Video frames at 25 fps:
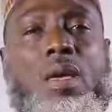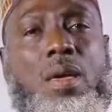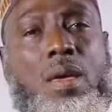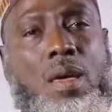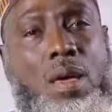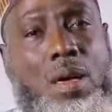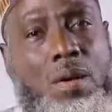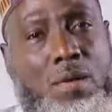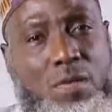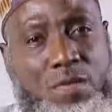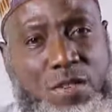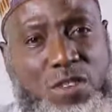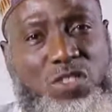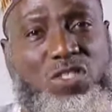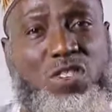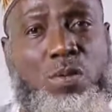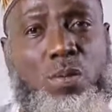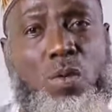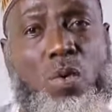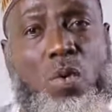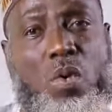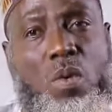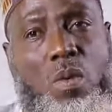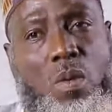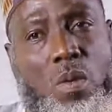
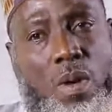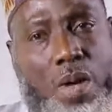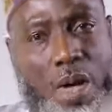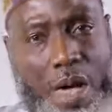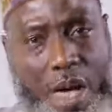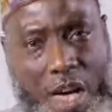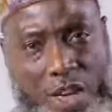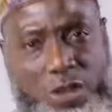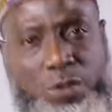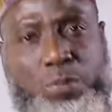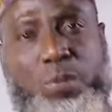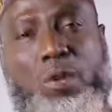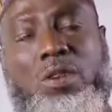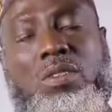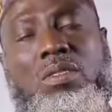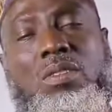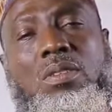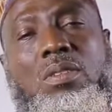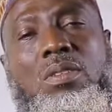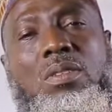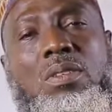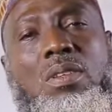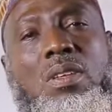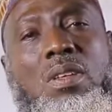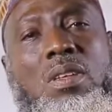Invisible export
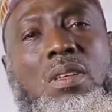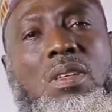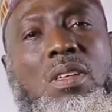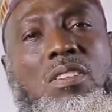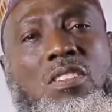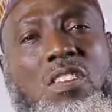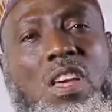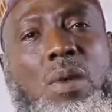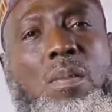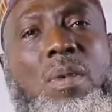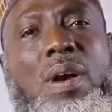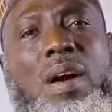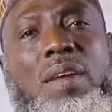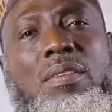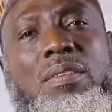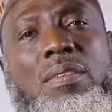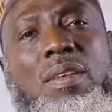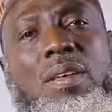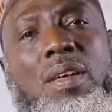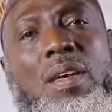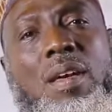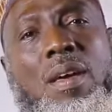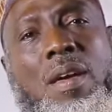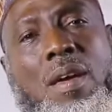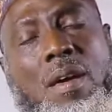the same as
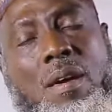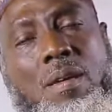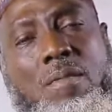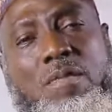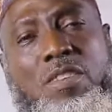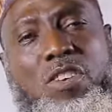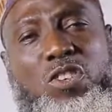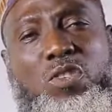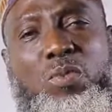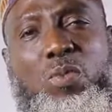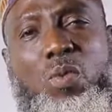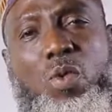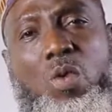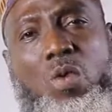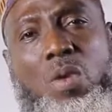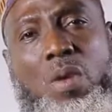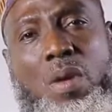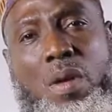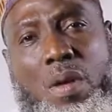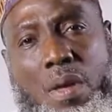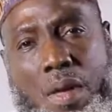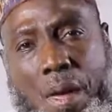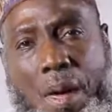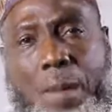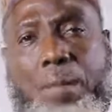invisible
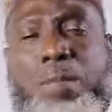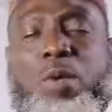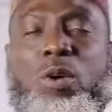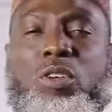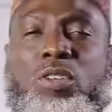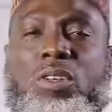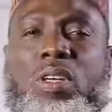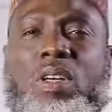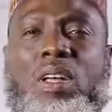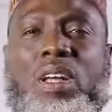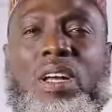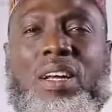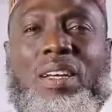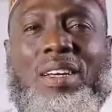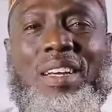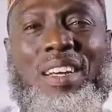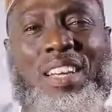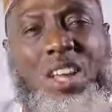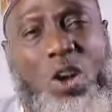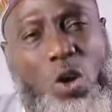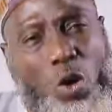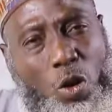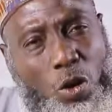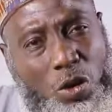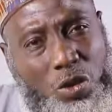import. Then the
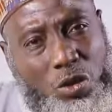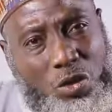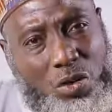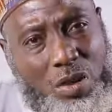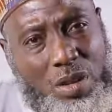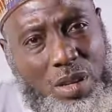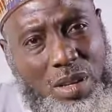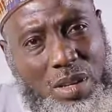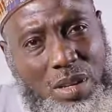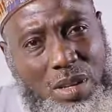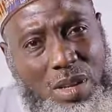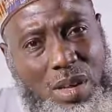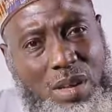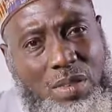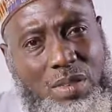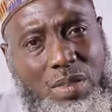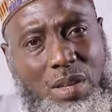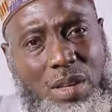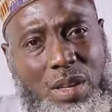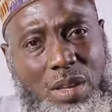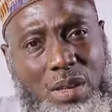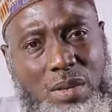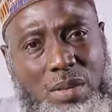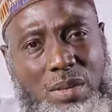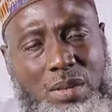country is
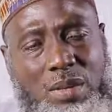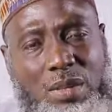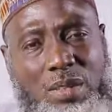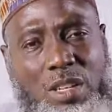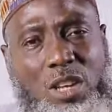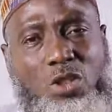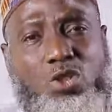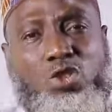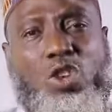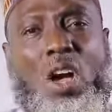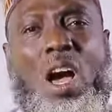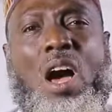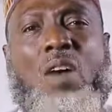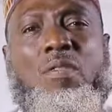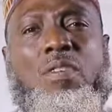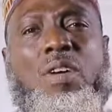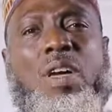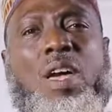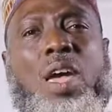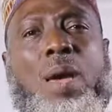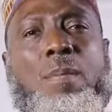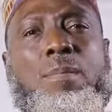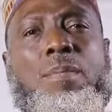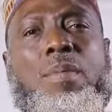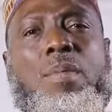said to have
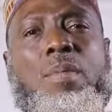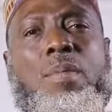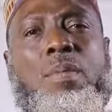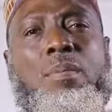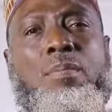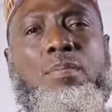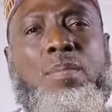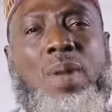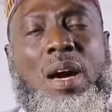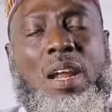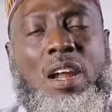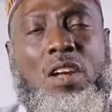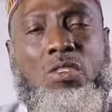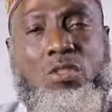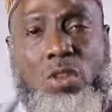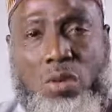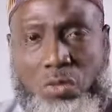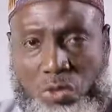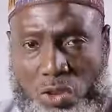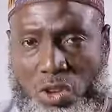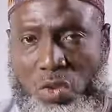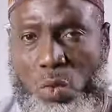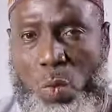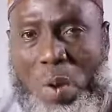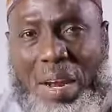a balance of
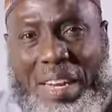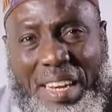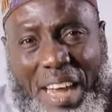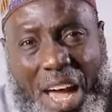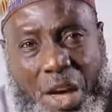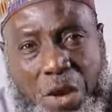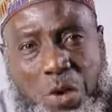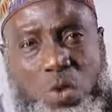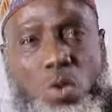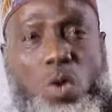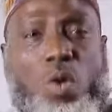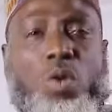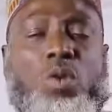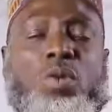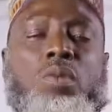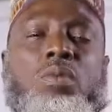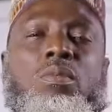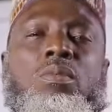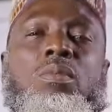trade when they are equal.